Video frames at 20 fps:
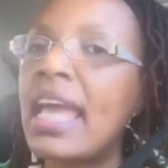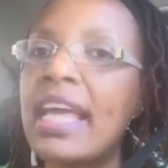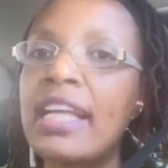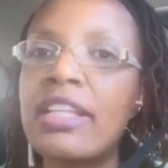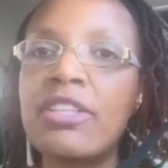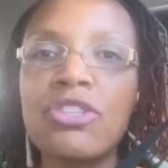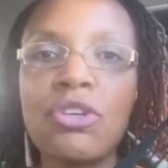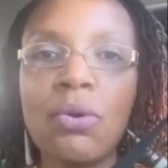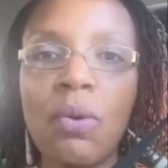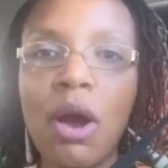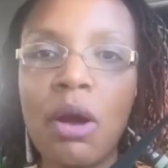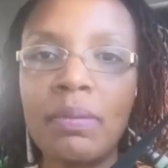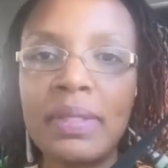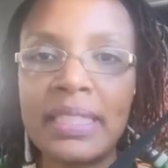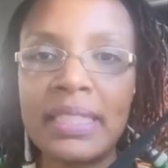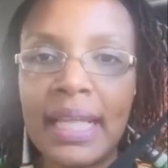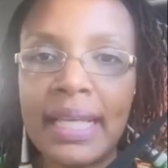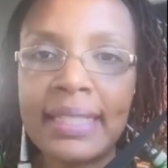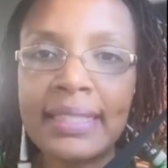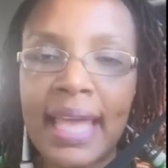And so I
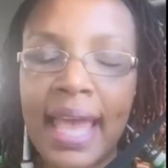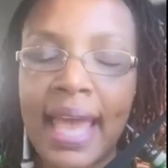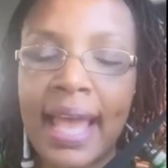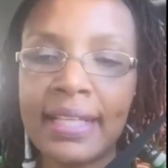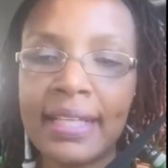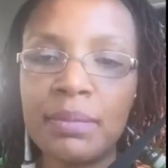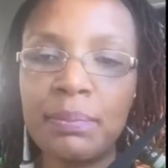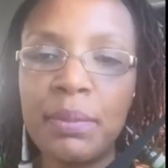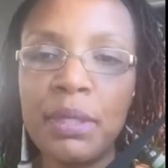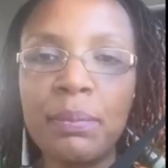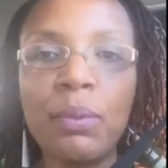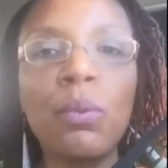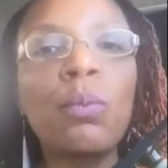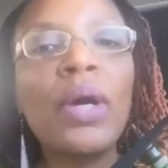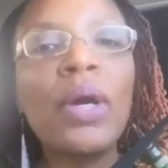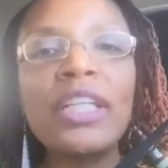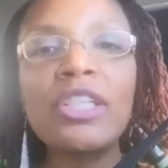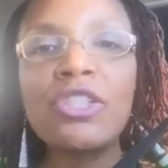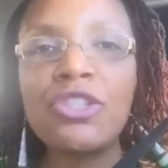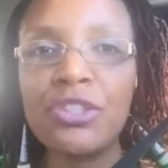always like to ask people,
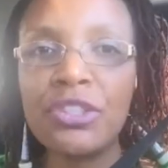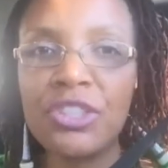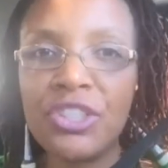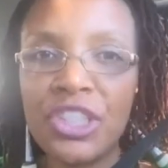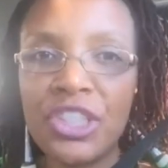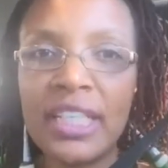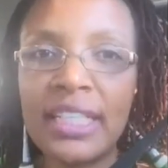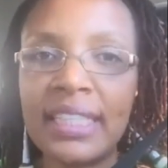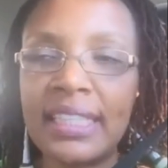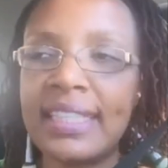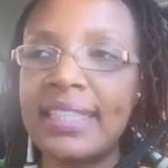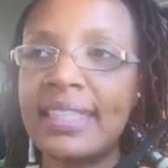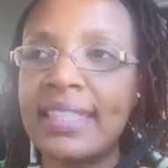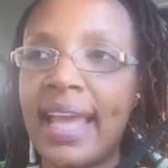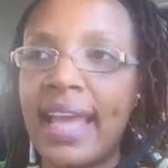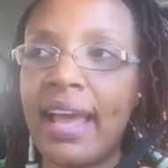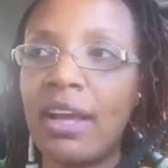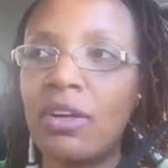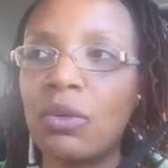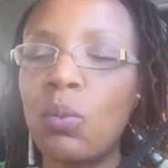what is your jingly
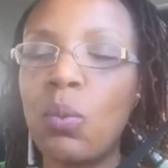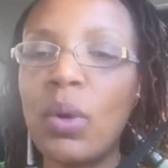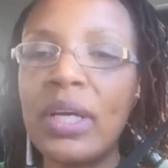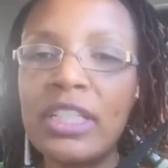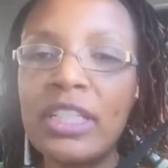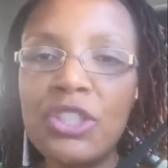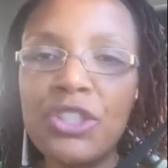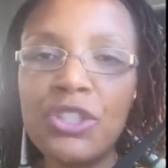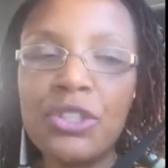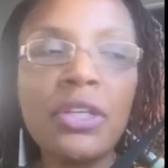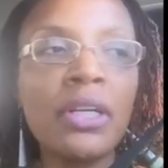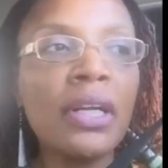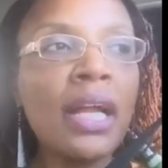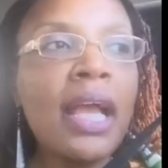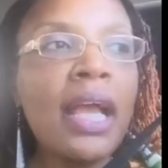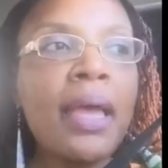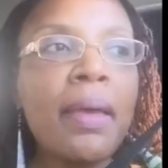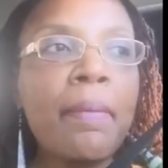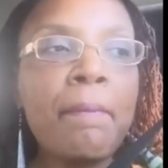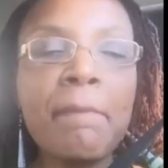sound? What is your
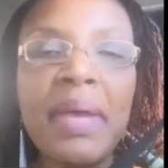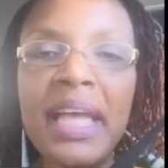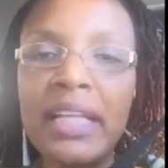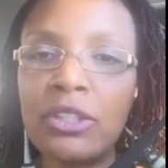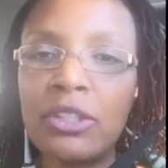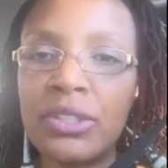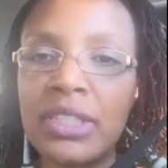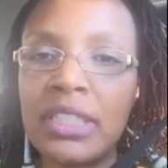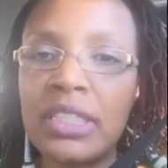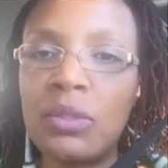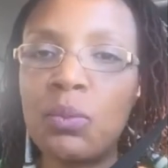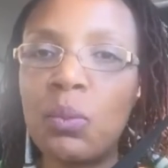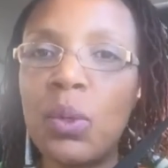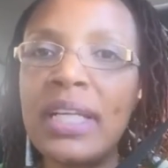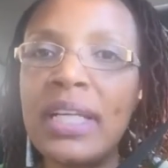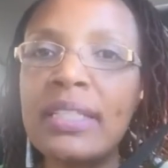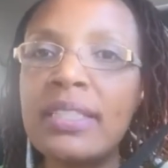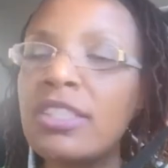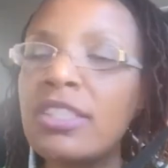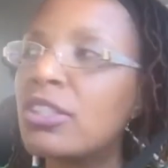melody?
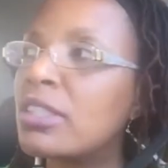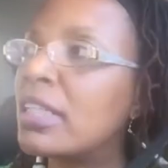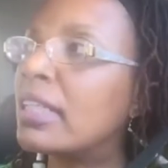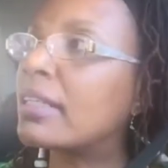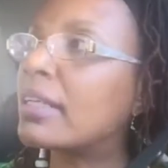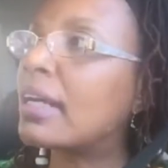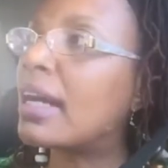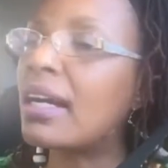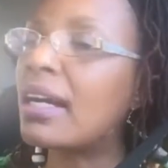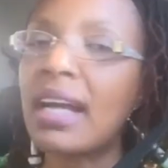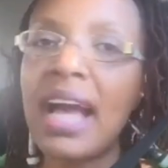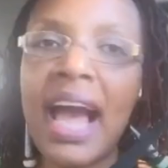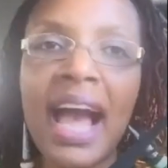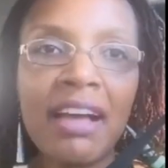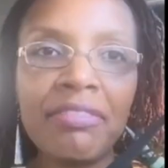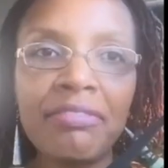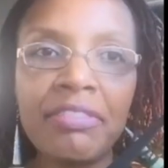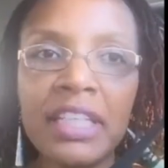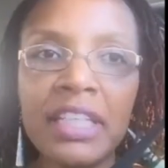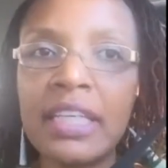What is the
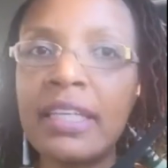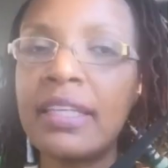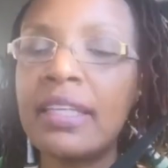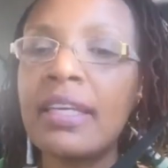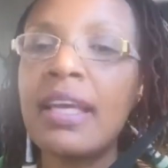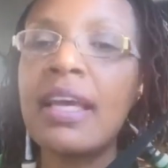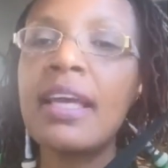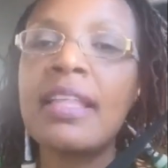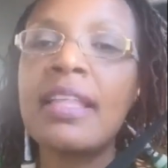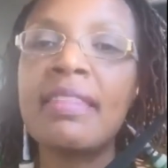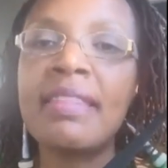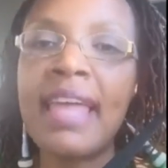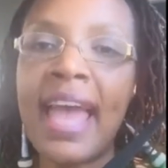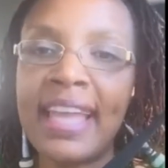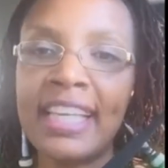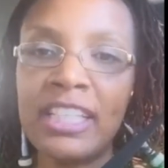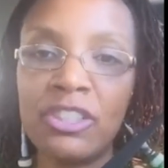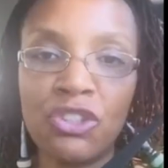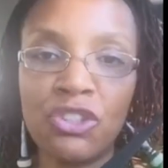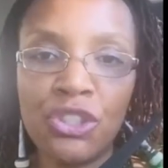cacophony
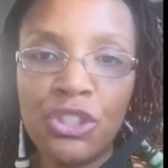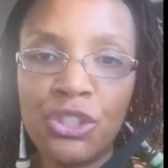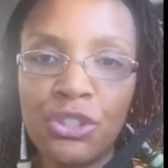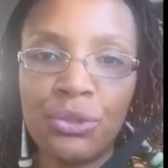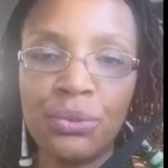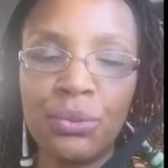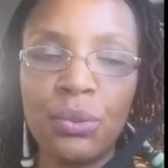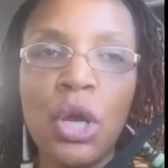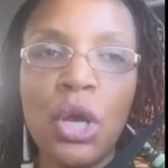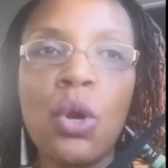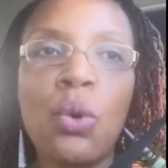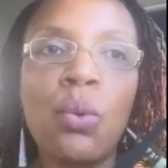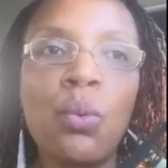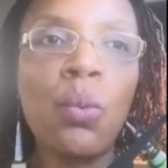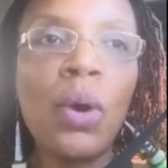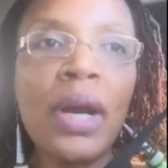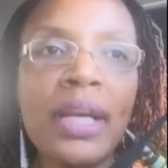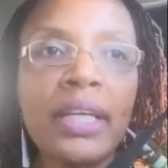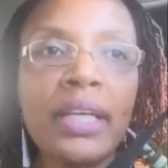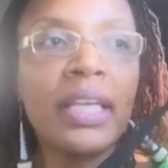that is you?
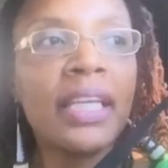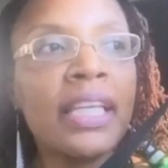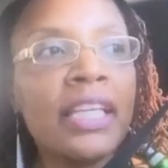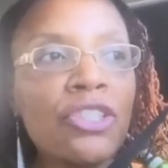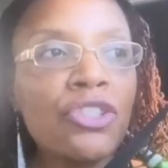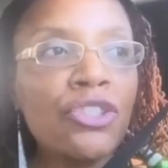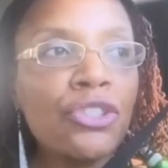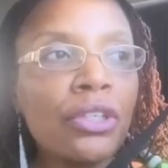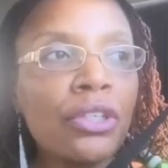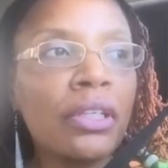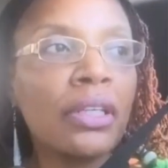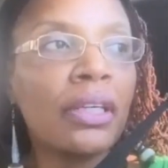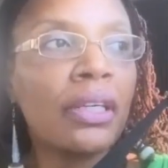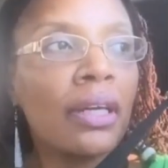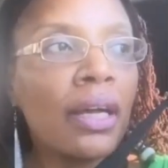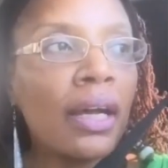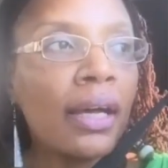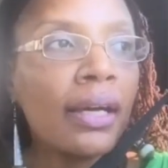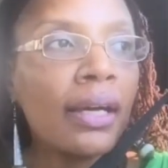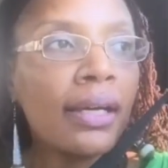What is your
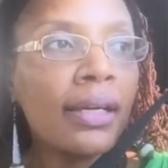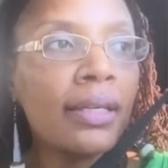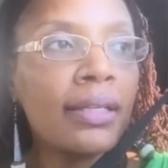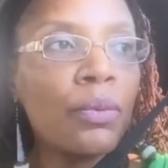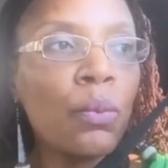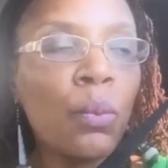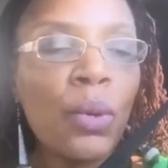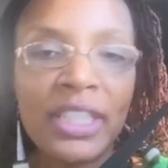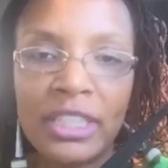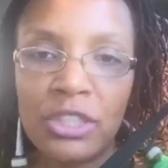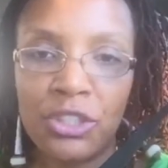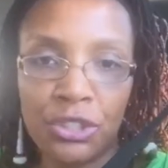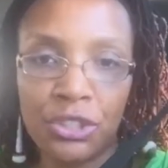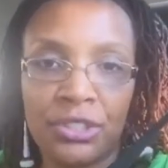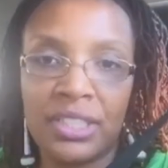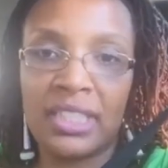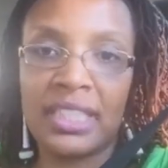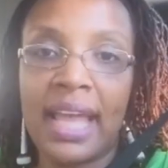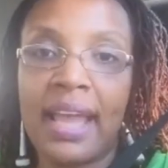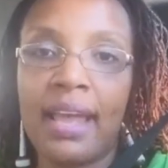uh, what is
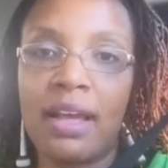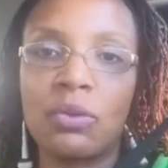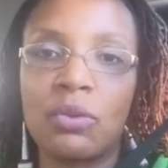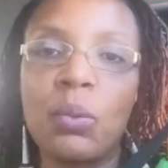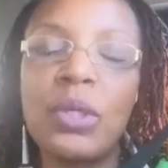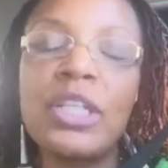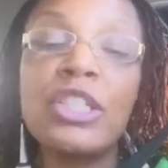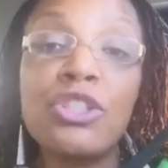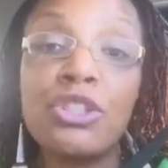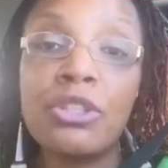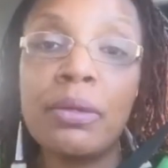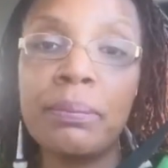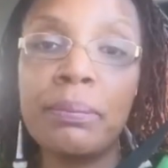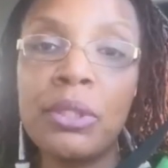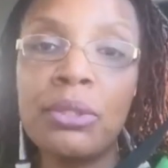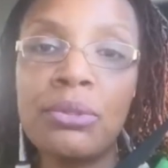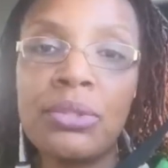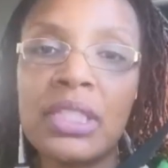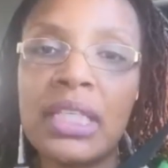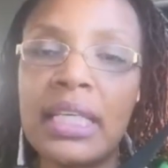your sound? What is your
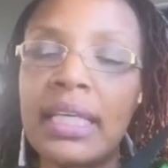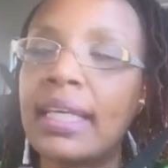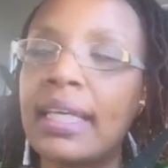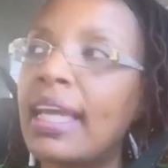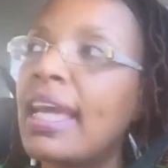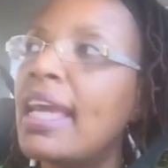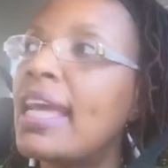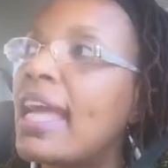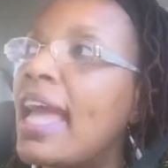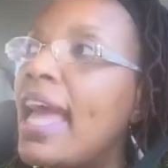music?